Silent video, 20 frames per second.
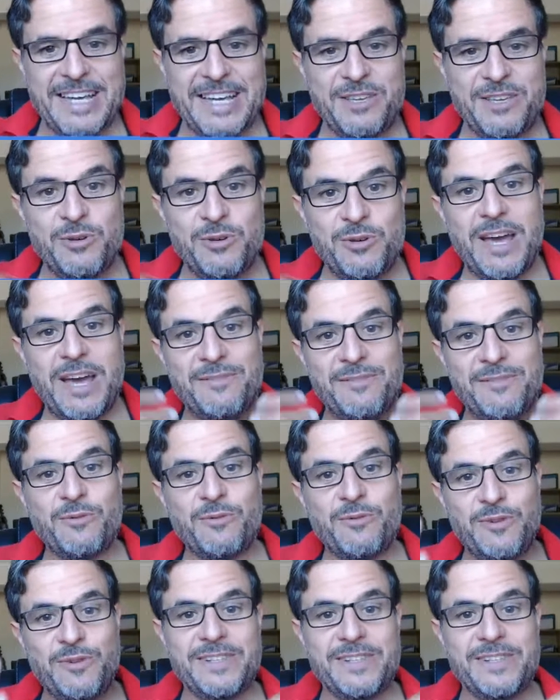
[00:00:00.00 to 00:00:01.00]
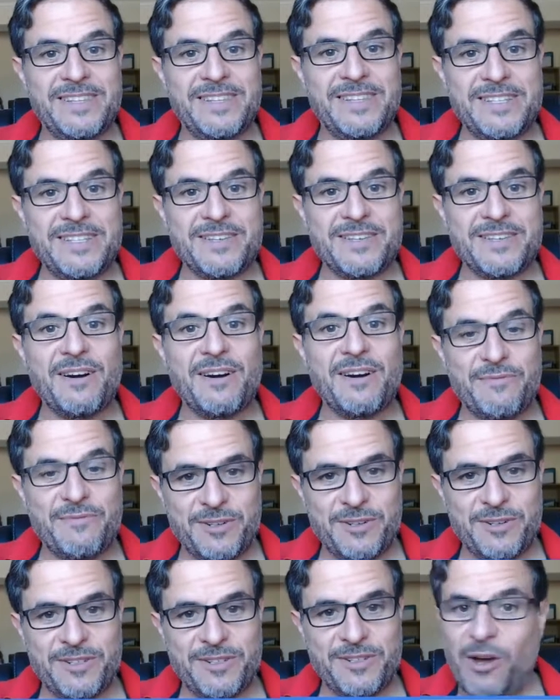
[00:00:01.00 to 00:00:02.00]
You have to feel the
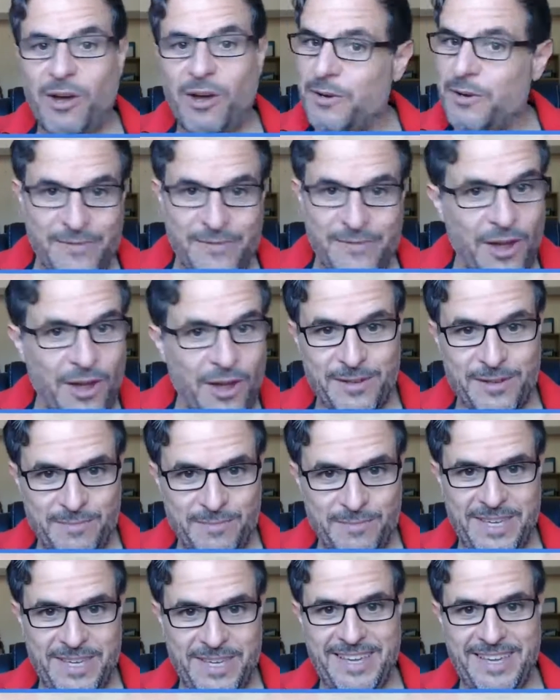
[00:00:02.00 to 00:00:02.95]
discomfort of not being